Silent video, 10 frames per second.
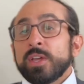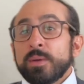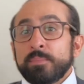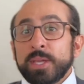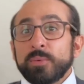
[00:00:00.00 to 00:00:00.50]

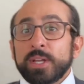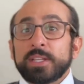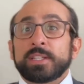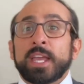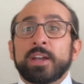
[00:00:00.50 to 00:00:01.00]

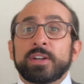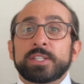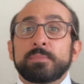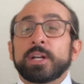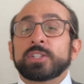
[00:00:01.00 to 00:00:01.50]
PWIT
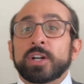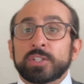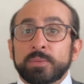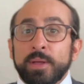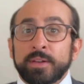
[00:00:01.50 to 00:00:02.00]
carries much
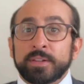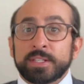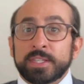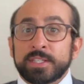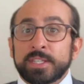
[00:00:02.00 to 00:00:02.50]
harsher
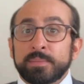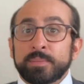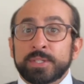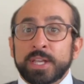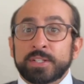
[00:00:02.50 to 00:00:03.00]
penalties than simple
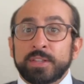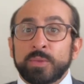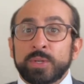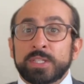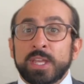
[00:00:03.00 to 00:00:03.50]
possession in
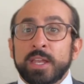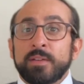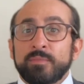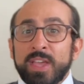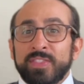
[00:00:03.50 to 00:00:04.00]
Louisiana,
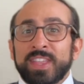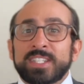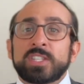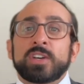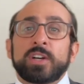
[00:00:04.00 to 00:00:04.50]
and
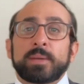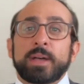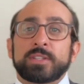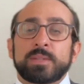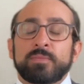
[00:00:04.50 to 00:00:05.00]
let's talk
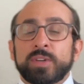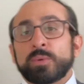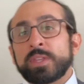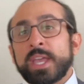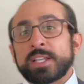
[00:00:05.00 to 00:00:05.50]
about some
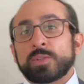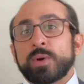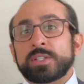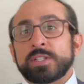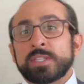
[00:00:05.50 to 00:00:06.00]
frequently asked
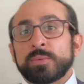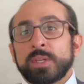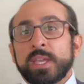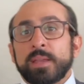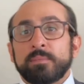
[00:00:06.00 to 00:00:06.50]
questions that we
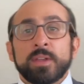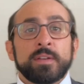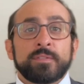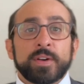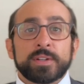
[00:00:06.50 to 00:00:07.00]
get.
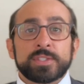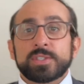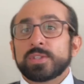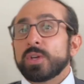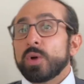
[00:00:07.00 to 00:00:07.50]

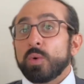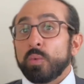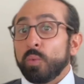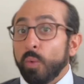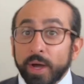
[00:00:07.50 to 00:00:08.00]
First,
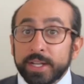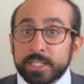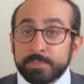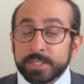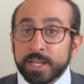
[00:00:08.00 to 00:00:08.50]
what
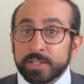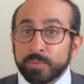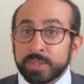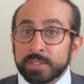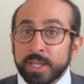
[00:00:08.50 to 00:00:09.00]
is possession
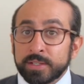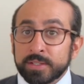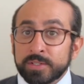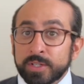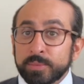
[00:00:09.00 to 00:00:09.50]
with intent to
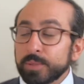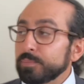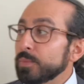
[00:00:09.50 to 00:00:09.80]
distribute?